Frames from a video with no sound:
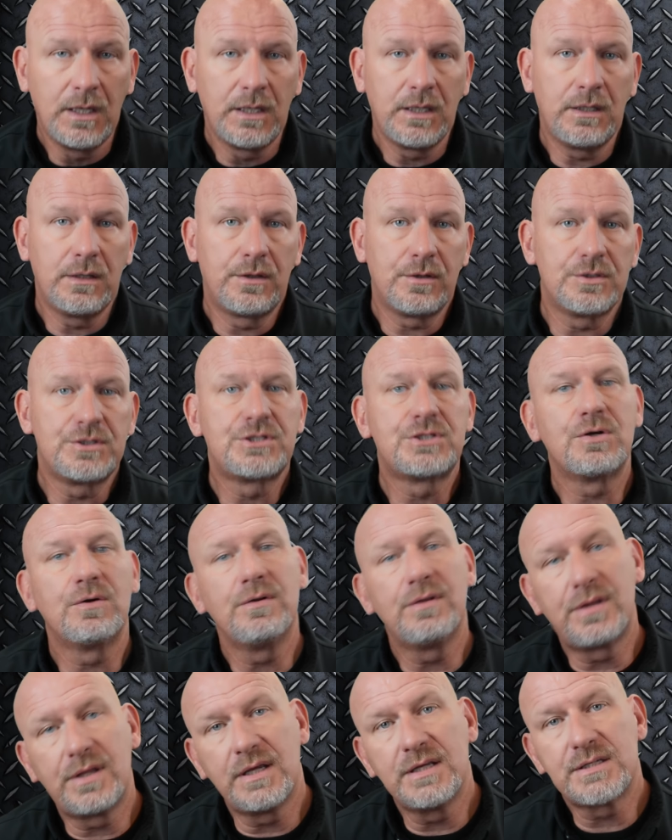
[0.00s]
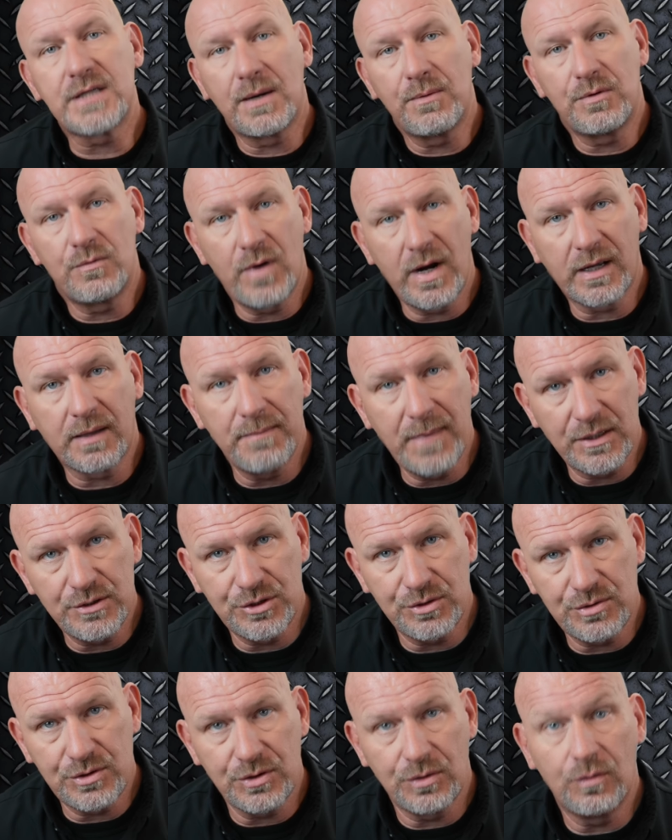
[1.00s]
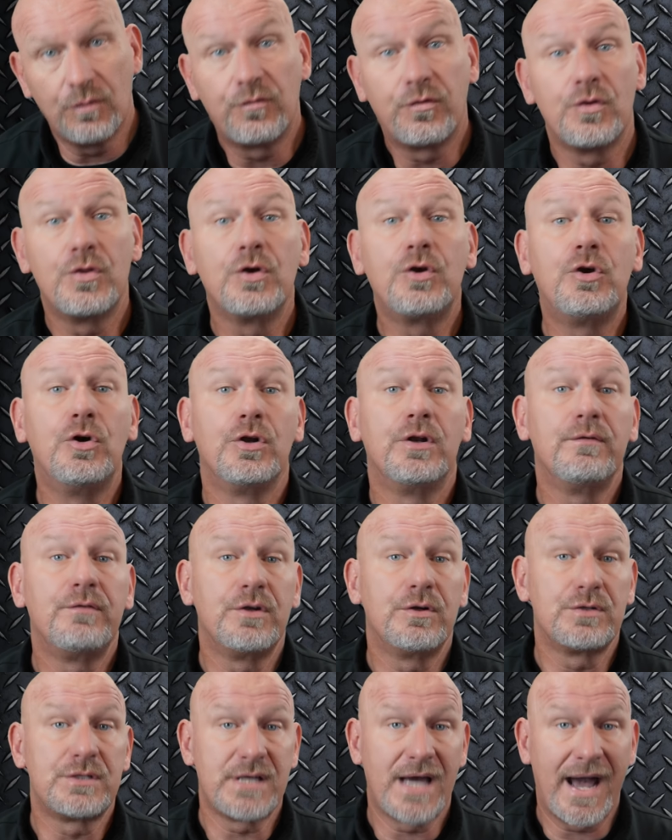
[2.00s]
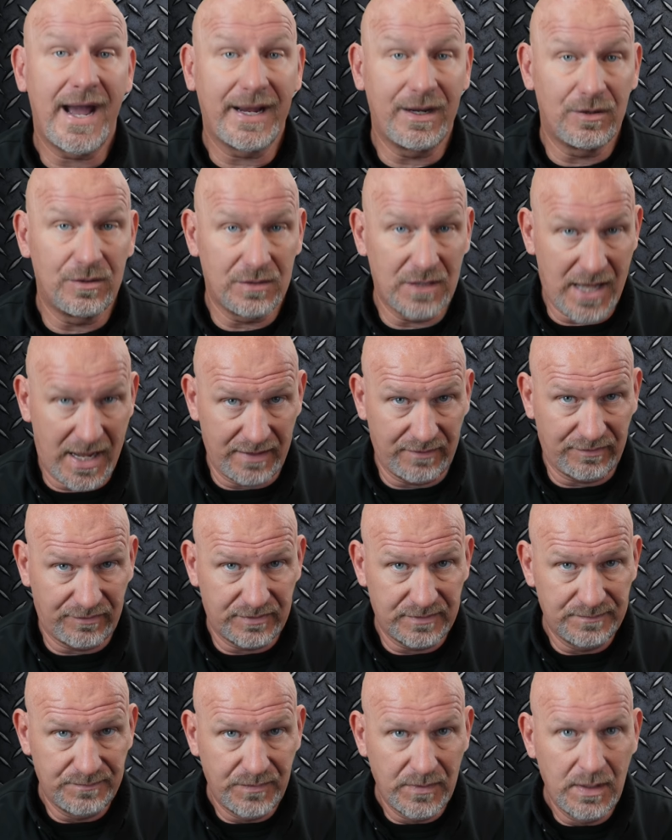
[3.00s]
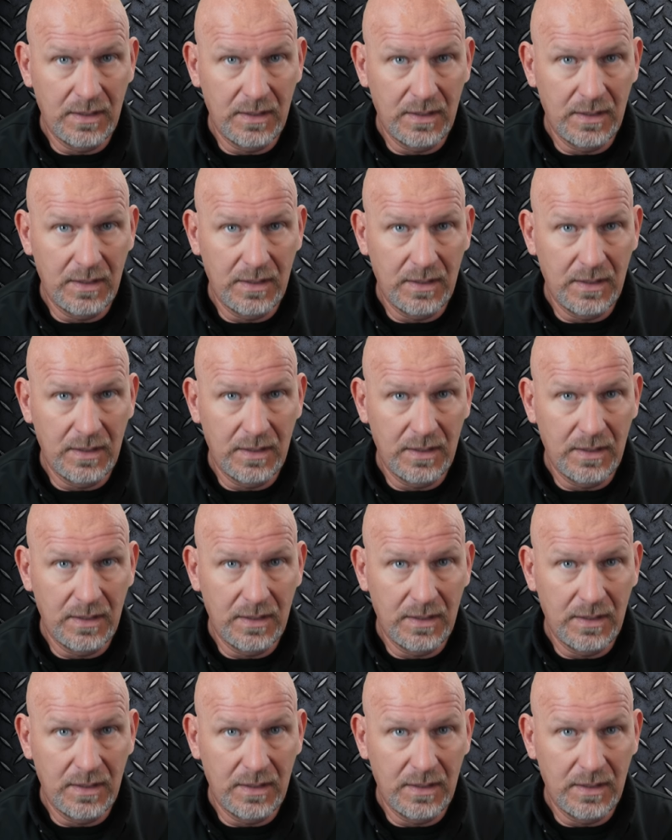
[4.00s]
there's certain things I would recommend you do for the good of your tire life.